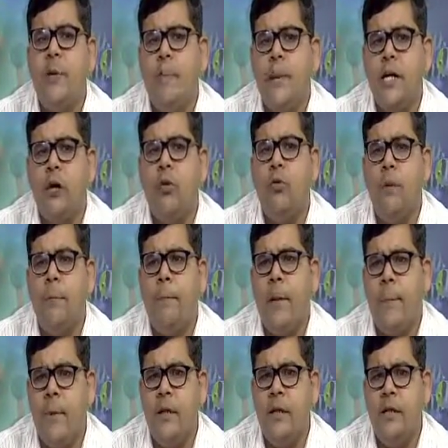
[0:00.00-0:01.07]
a particular
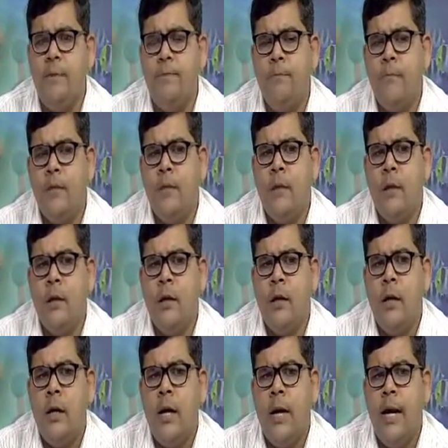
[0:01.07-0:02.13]
property
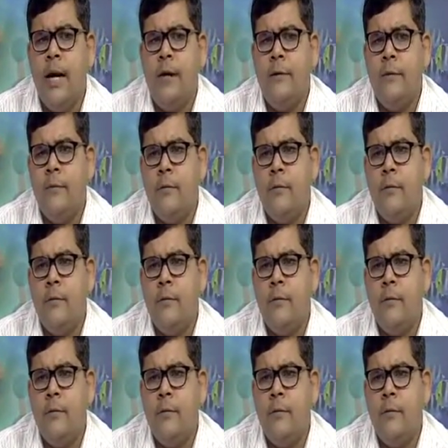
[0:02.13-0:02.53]
and